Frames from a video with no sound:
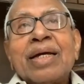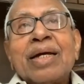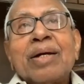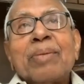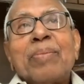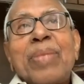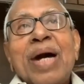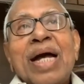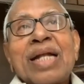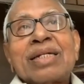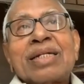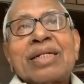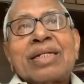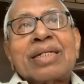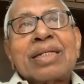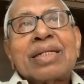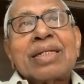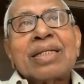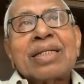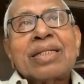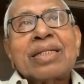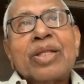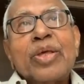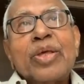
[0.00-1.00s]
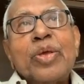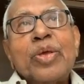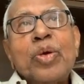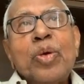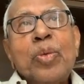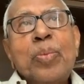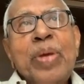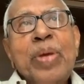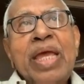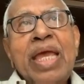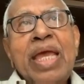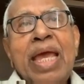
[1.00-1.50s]
But the
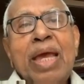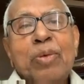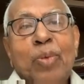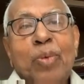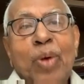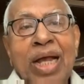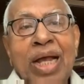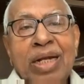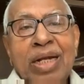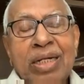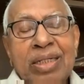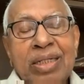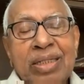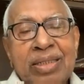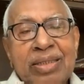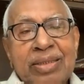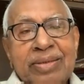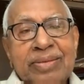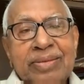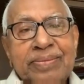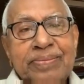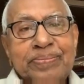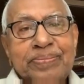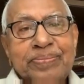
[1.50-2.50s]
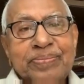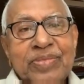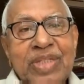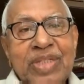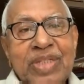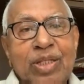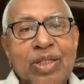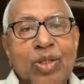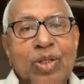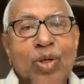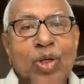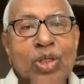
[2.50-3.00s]
UPA one
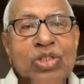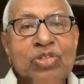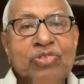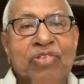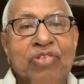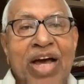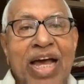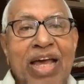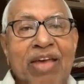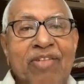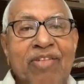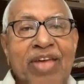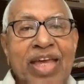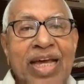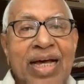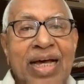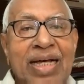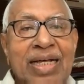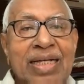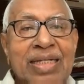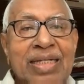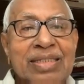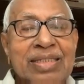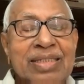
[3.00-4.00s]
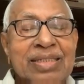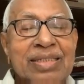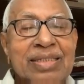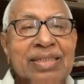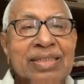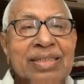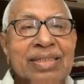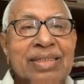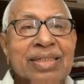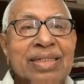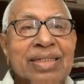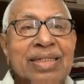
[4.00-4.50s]
in those 5 years
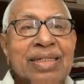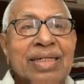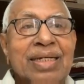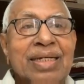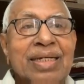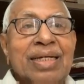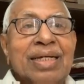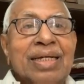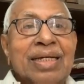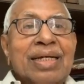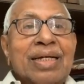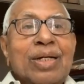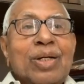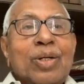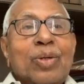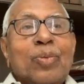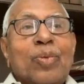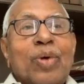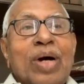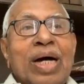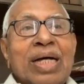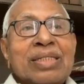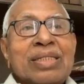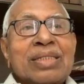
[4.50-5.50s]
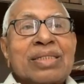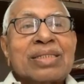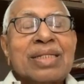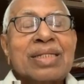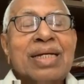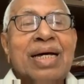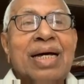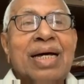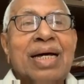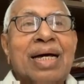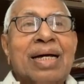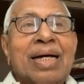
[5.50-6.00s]
was
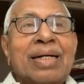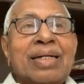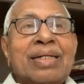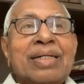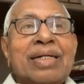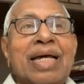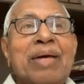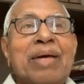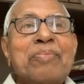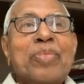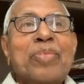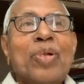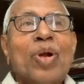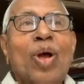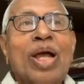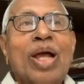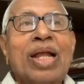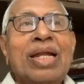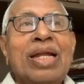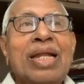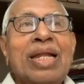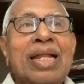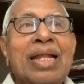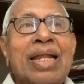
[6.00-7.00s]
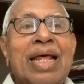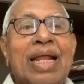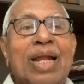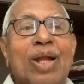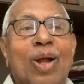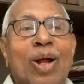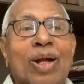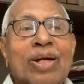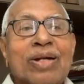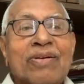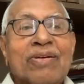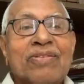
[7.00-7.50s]
embroiled in a
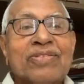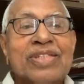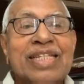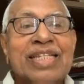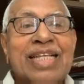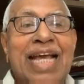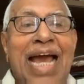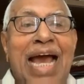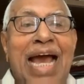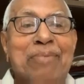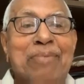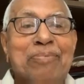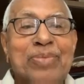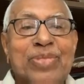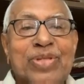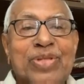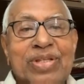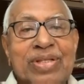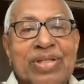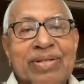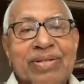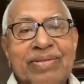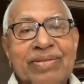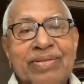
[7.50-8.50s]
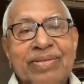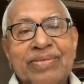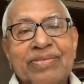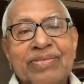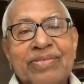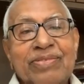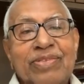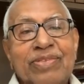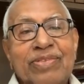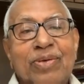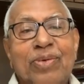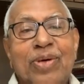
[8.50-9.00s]
lot of scams
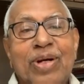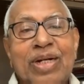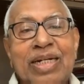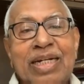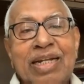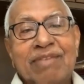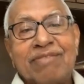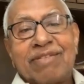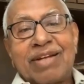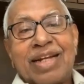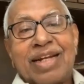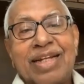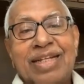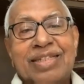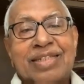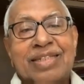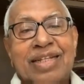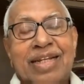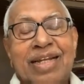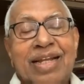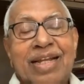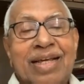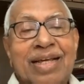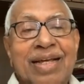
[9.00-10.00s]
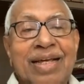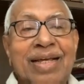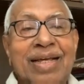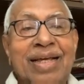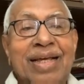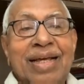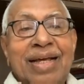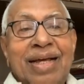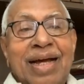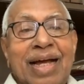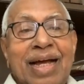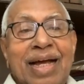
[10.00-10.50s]
for whatever reason.
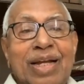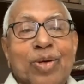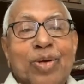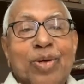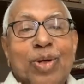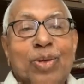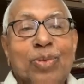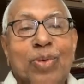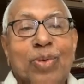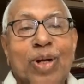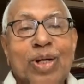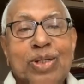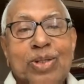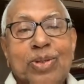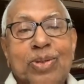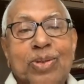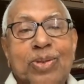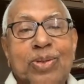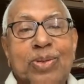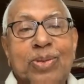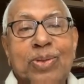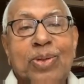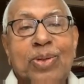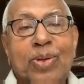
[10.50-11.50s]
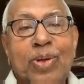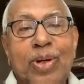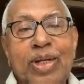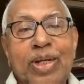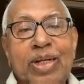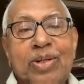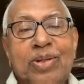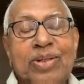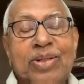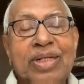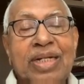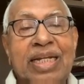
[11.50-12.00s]
I don't want to go
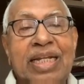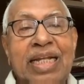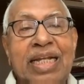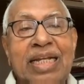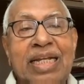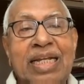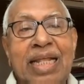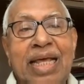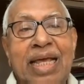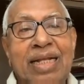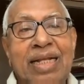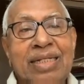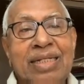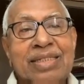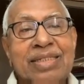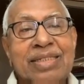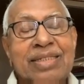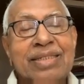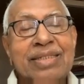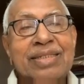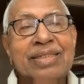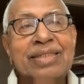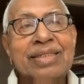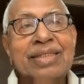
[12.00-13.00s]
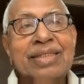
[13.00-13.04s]
into the details.